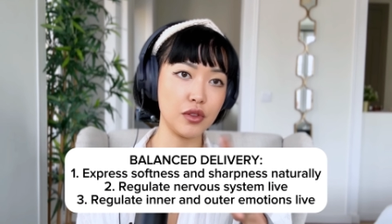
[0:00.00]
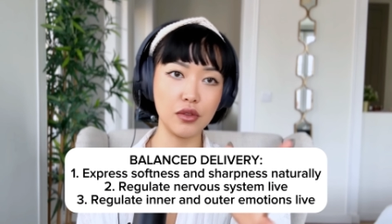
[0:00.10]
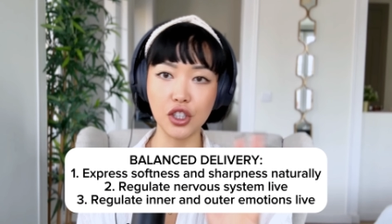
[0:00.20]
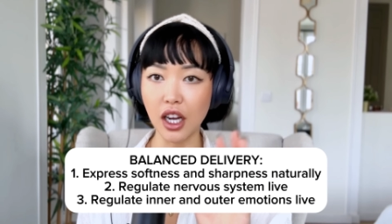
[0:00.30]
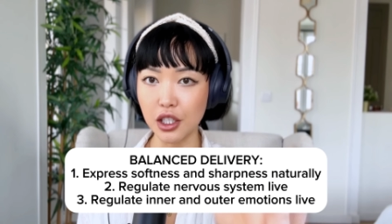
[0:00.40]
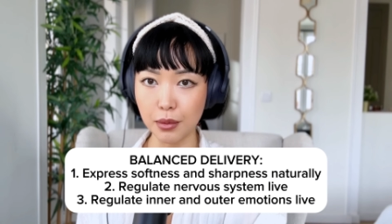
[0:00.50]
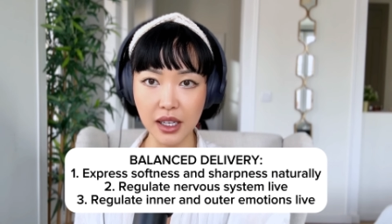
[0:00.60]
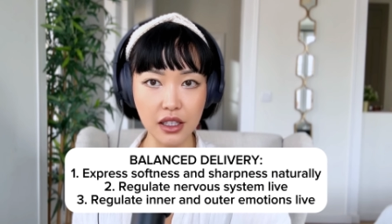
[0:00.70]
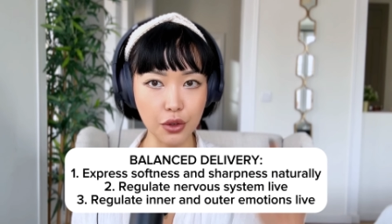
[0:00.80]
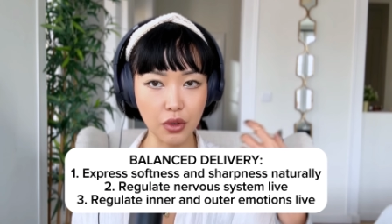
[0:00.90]

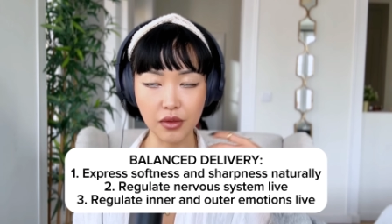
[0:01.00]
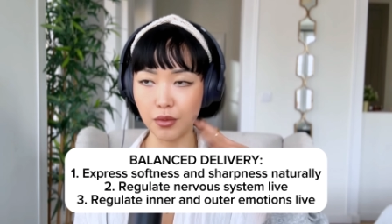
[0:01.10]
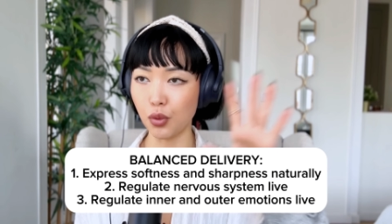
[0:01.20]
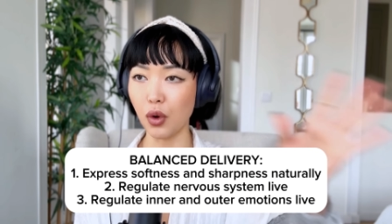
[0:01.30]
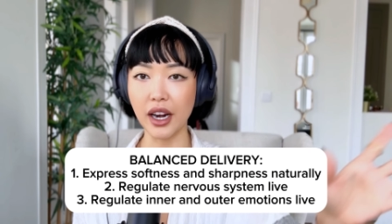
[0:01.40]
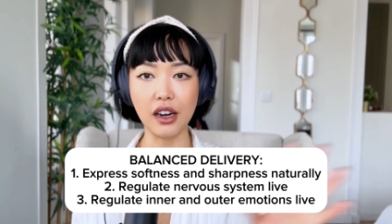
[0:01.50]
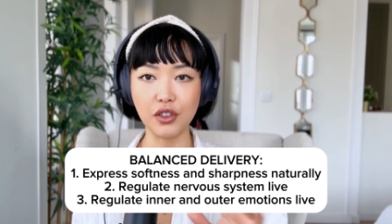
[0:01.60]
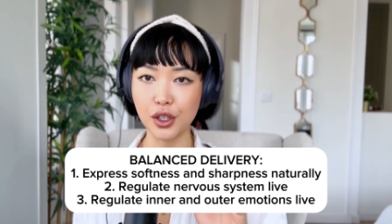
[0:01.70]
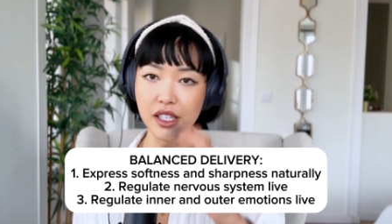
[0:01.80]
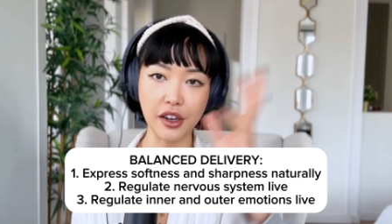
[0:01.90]
judgments or
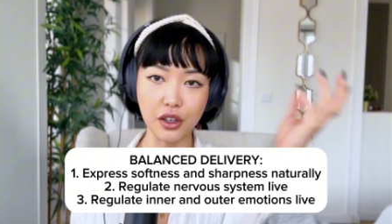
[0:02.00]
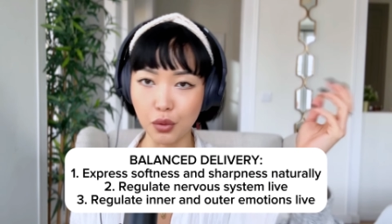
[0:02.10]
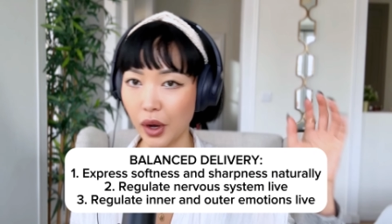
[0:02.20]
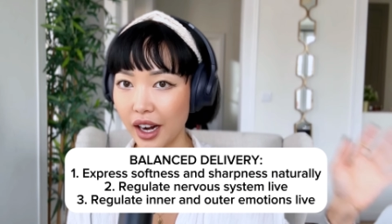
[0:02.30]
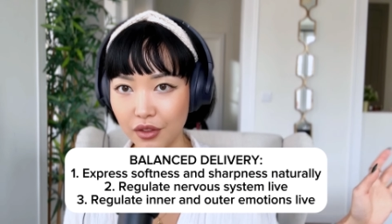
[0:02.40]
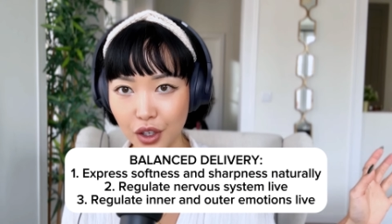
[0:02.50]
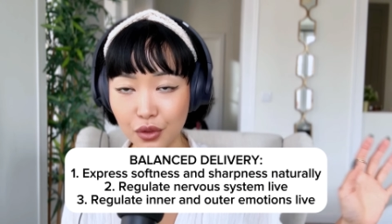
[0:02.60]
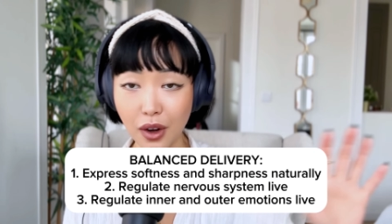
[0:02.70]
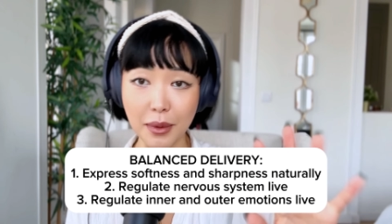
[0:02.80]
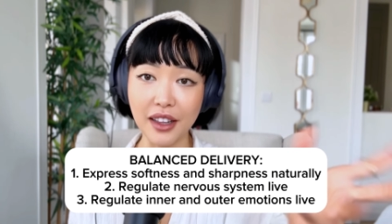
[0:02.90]
whatever, scared of whatever
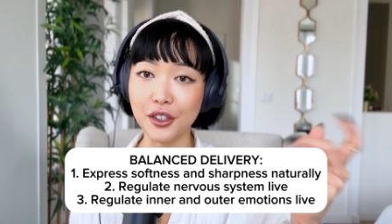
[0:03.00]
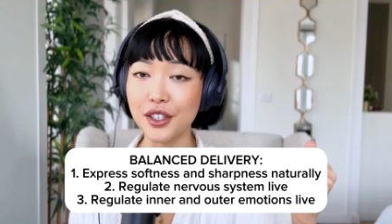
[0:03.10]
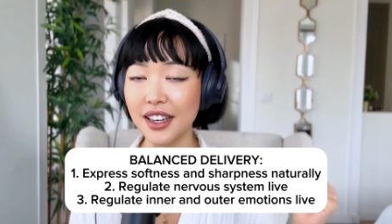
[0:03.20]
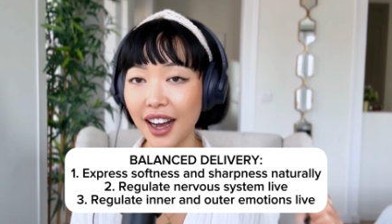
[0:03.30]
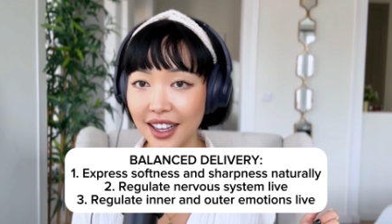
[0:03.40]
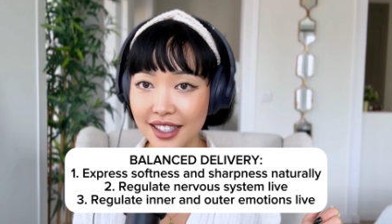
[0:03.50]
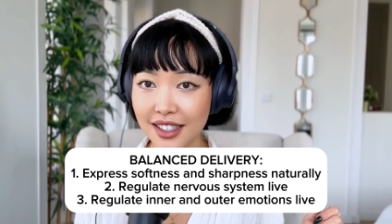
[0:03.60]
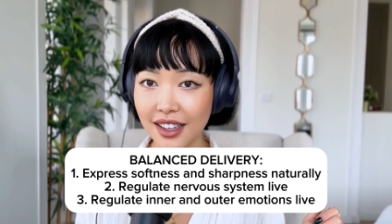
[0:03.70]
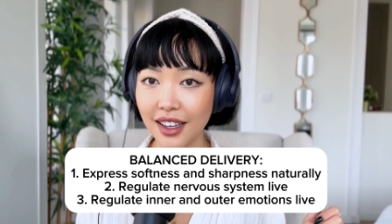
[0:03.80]
from others and us.